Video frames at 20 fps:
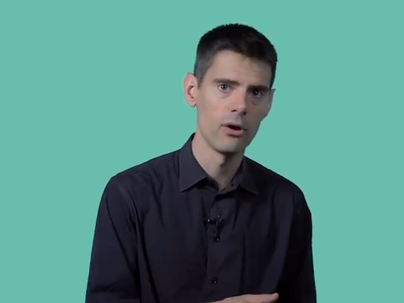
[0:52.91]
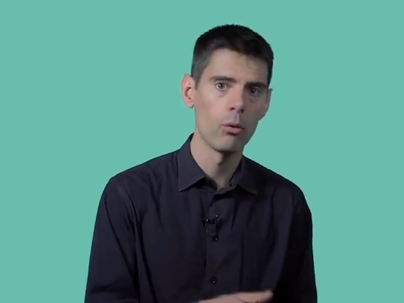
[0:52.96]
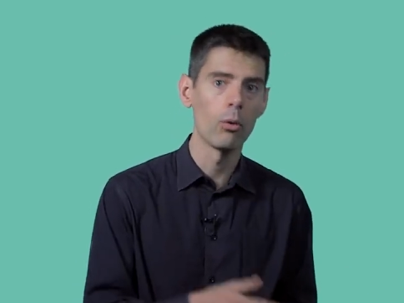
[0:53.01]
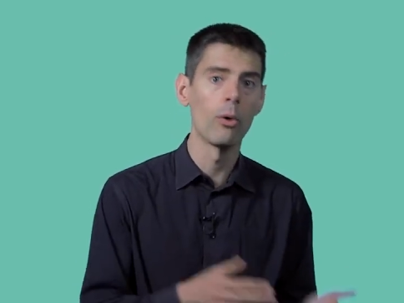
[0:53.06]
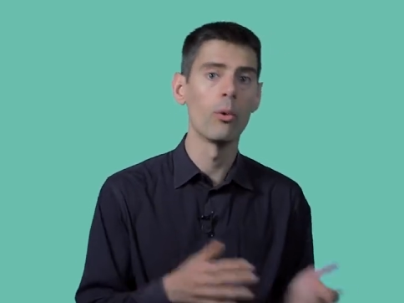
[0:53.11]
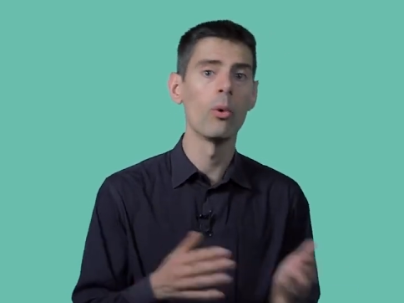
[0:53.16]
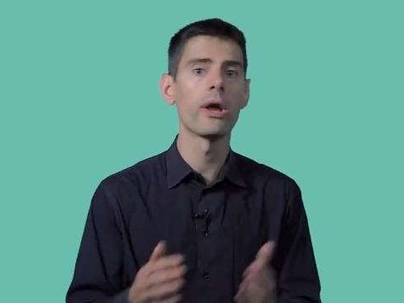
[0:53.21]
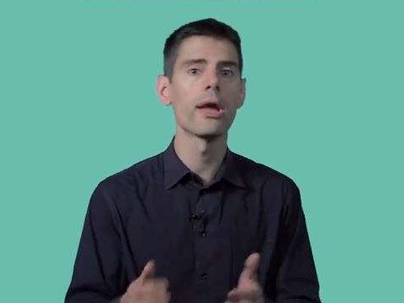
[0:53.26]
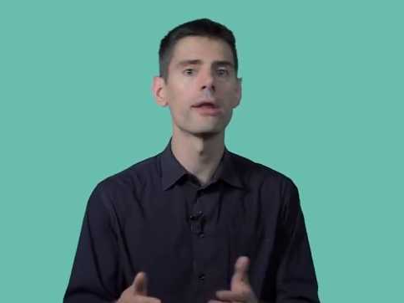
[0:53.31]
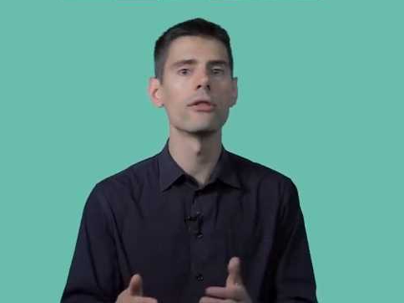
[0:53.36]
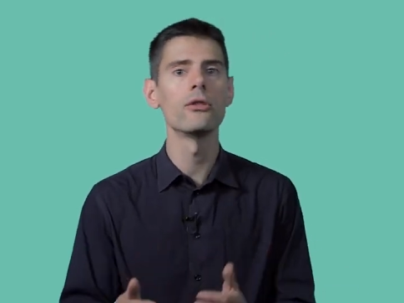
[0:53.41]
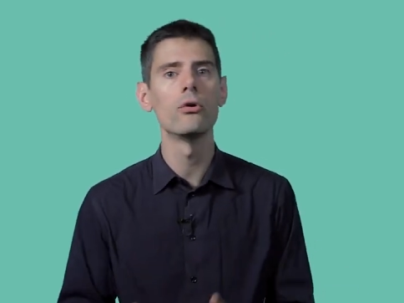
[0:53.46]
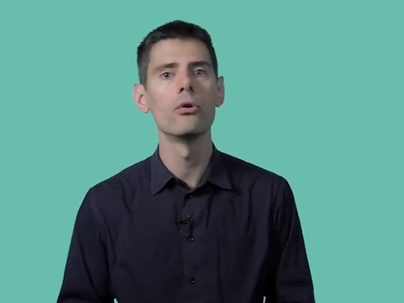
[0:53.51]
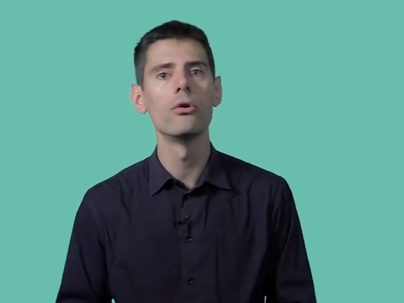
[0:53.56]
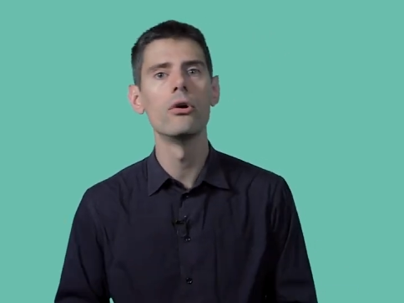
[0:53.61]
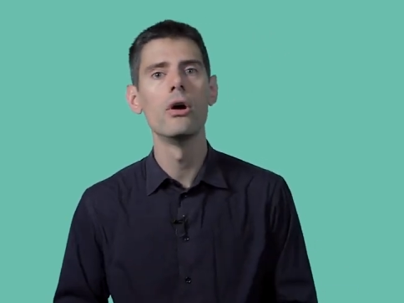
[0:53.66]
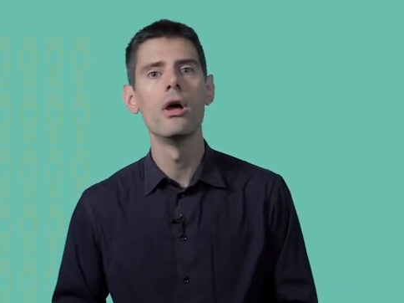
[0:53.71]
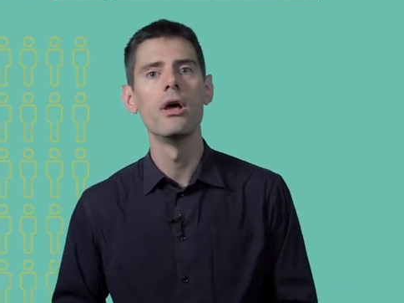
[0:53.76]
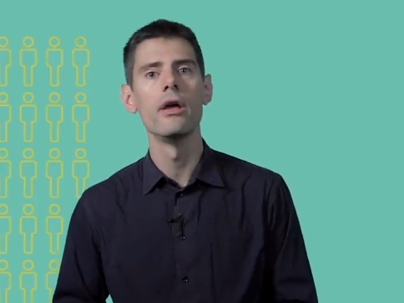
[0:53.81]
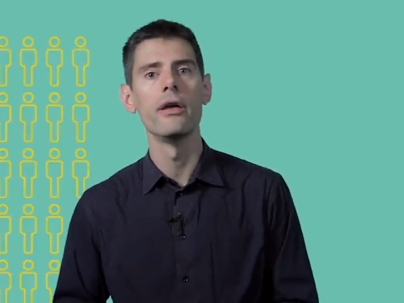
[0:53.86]
What we can
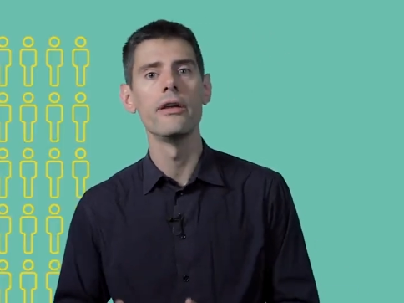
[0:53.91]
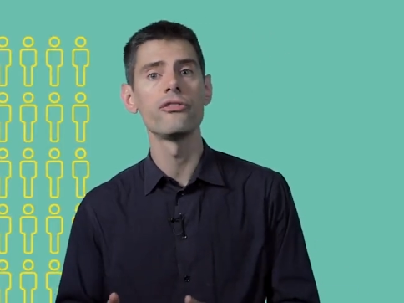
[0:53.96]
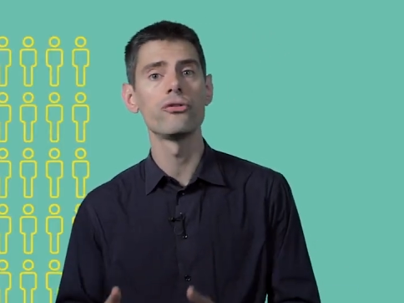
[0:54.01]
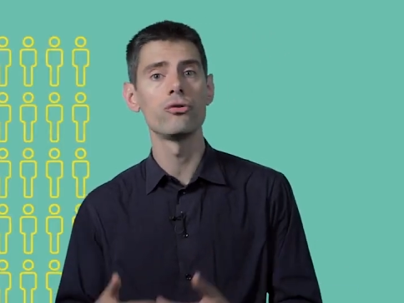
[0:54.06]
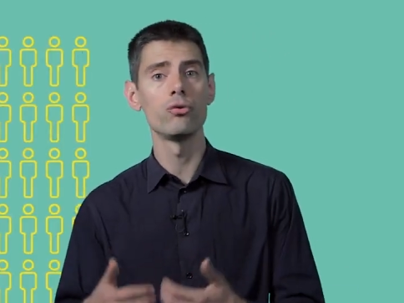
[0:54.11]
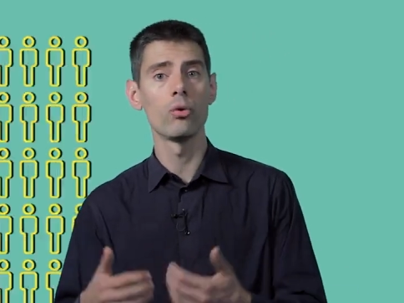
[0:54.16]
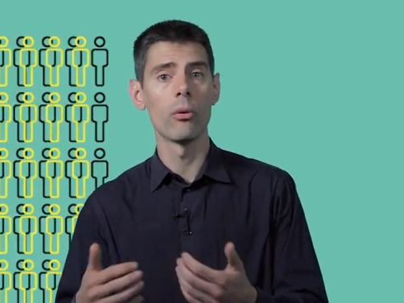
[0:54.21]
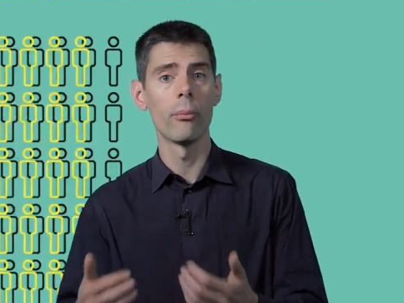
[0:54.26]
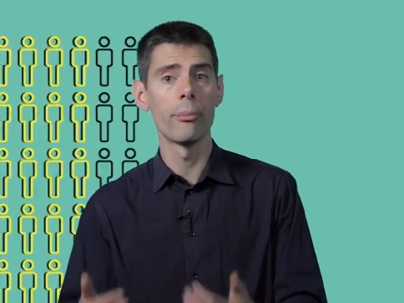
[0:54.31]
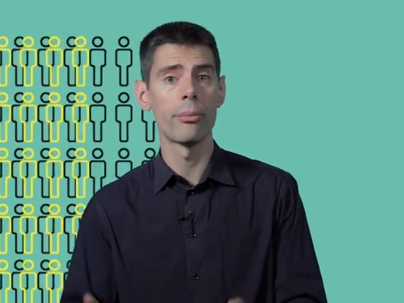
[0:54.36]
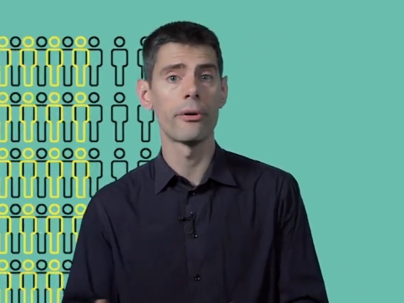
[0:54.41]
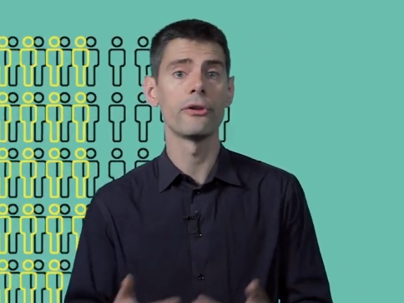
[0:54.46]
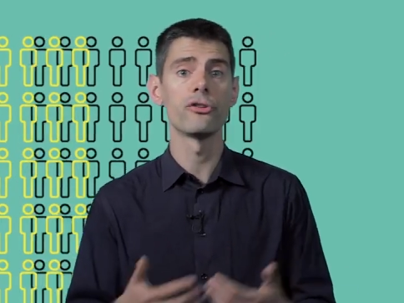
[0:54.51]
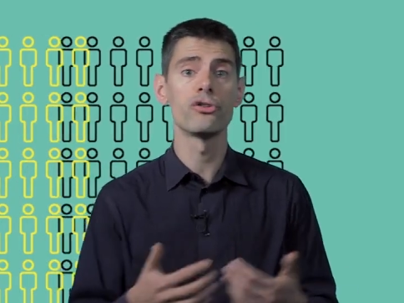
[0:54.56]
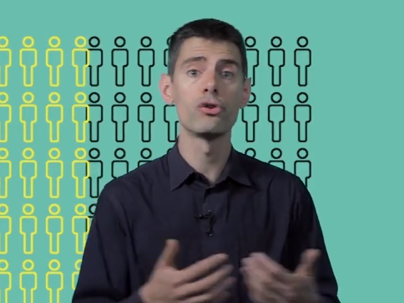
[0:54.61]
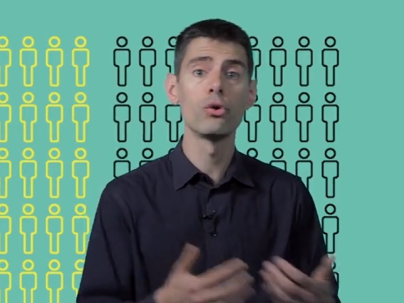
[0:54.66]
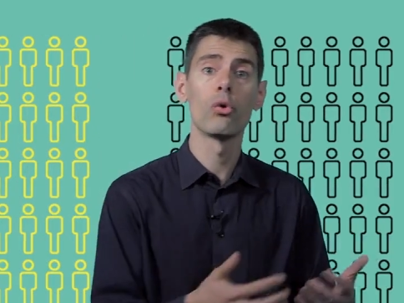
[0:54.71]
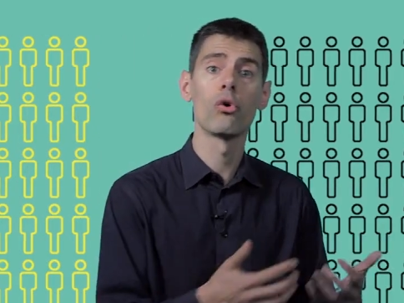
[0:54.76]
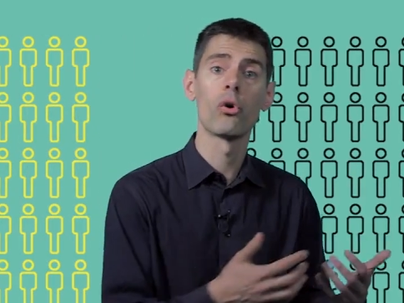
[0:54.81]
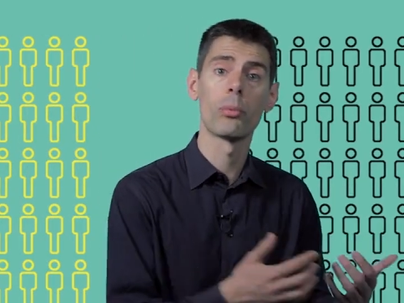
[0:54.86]
do is to compare
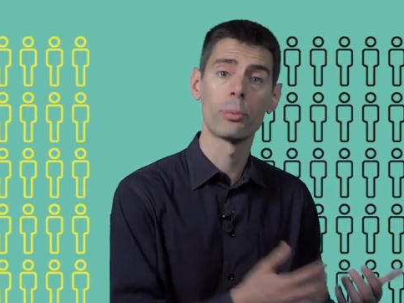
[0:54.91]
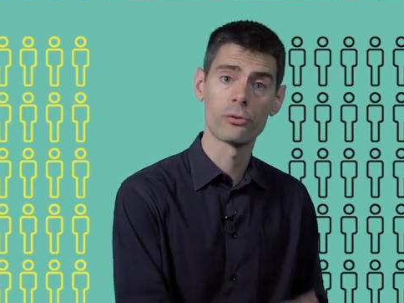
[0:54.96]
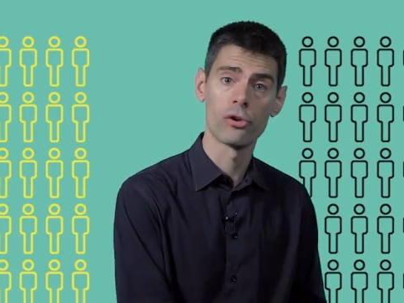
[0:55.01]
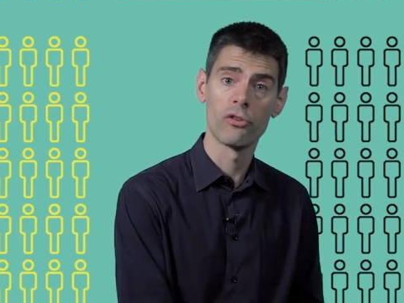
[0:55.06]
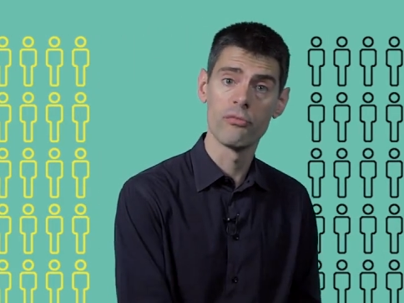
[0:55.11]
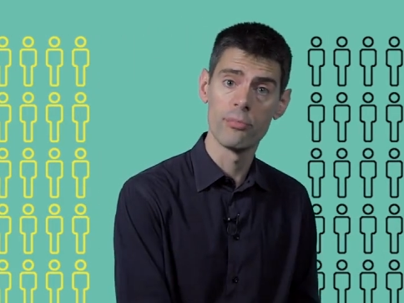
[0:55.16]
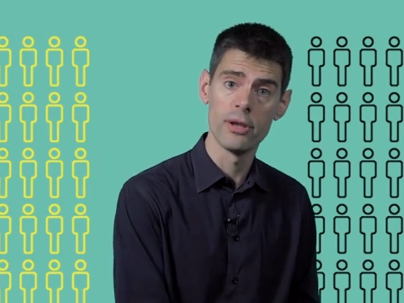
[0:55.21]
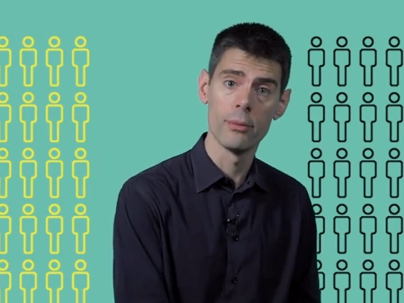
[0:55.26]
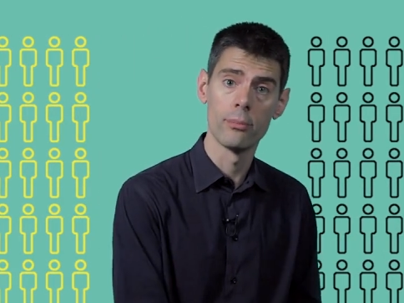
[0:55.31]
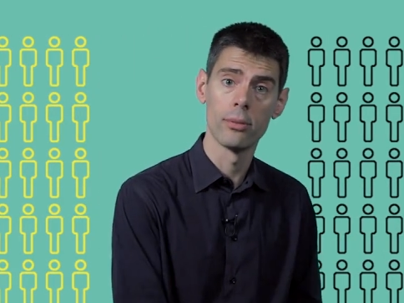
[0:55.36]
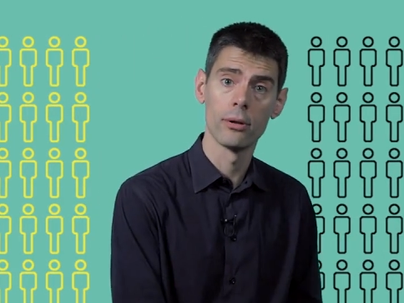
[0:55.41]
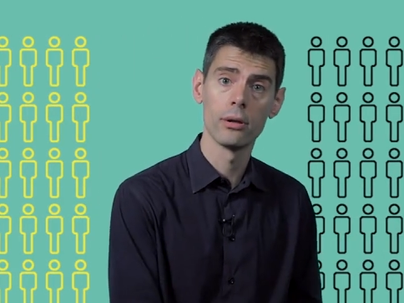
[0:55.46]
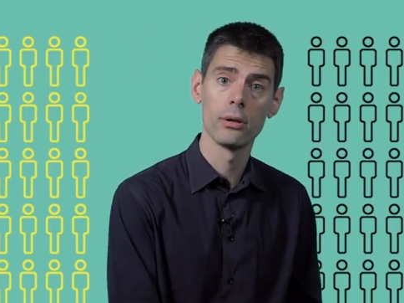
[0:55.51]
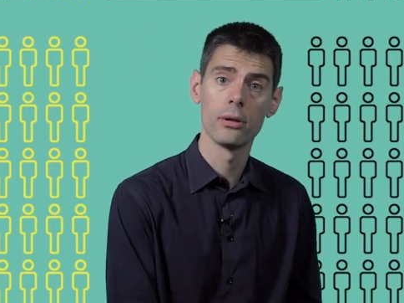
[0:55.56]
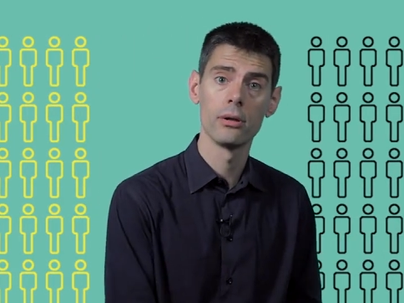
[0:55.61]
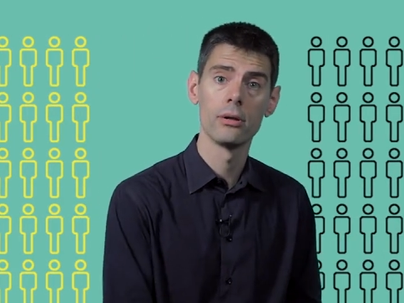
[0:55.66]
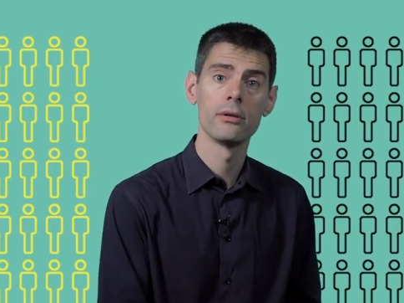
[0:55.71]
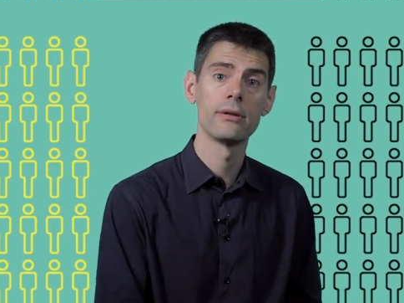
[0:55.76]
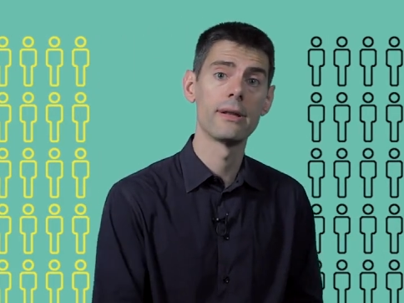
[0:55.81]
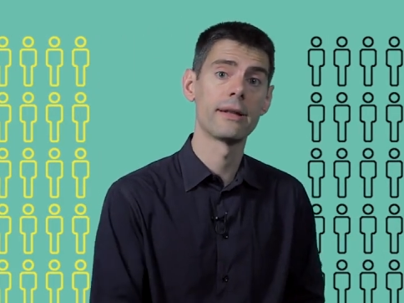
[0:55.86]
two groups of people
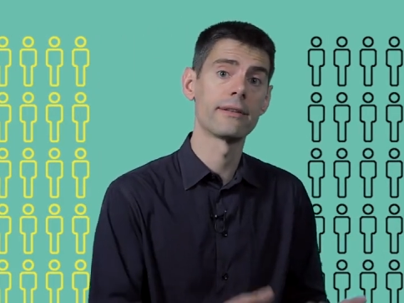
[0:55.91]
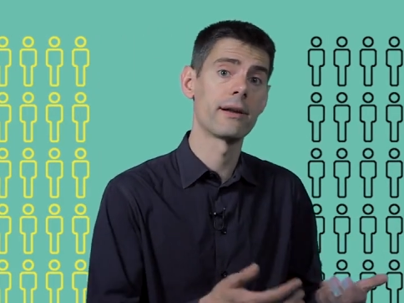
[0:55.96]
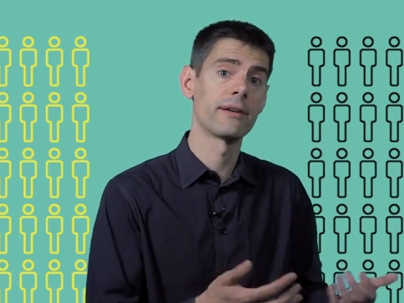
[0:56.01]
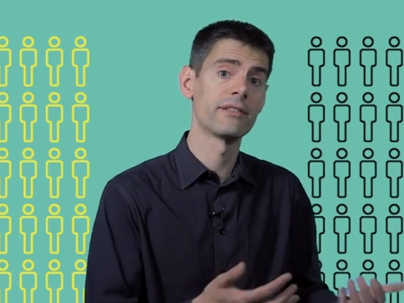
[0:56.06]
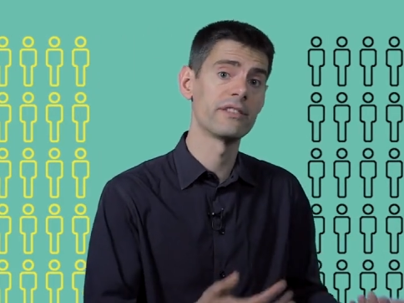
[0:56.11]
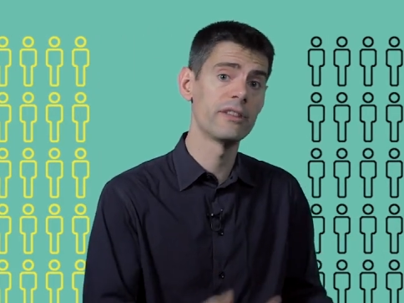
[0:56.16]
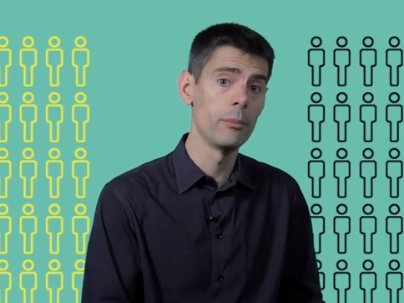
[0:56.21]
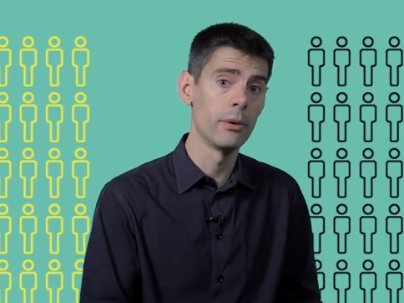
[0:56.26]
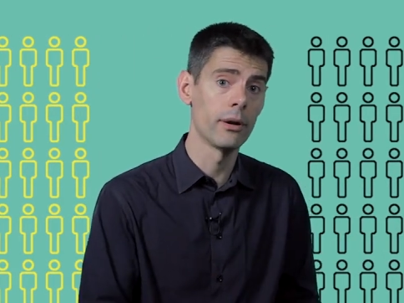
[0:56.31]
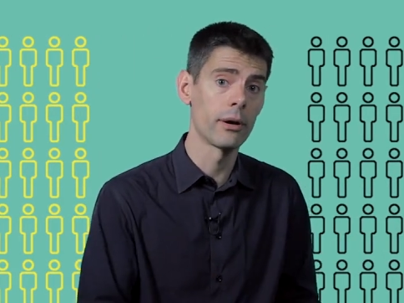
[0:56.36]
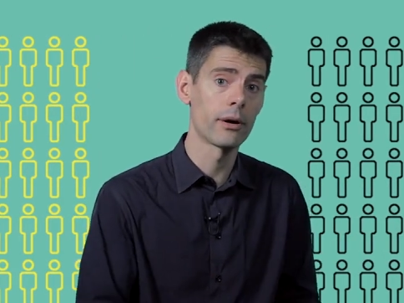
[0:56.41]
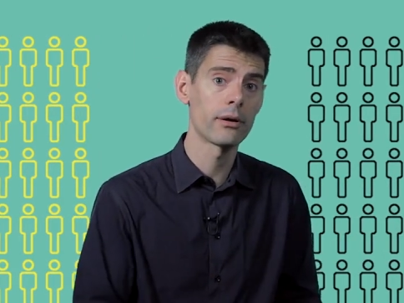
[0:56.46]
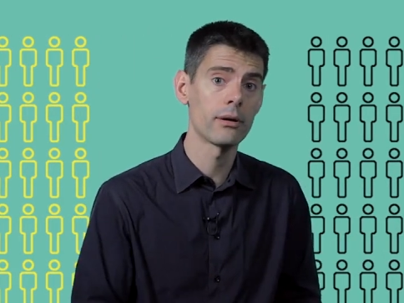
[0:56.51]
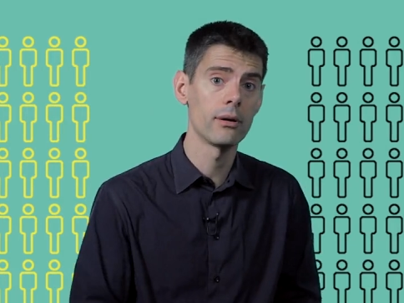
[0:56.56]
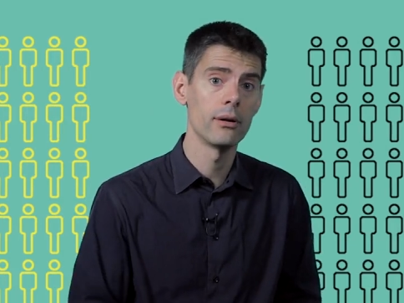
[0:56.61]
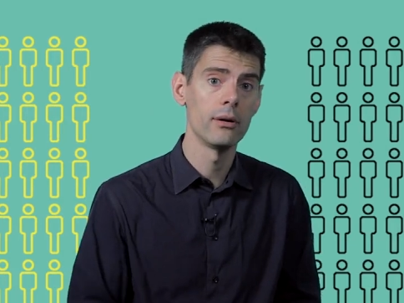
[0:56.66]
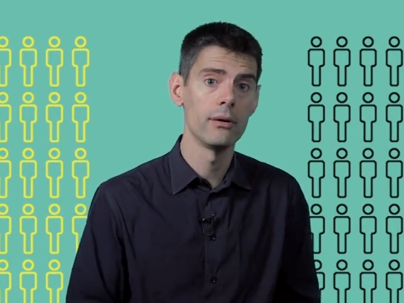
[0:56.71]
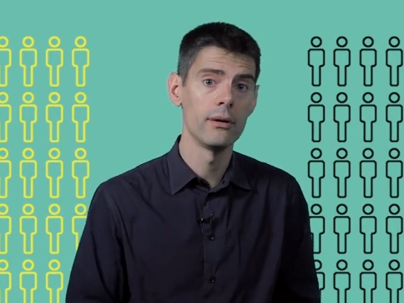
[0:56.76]
that are similar,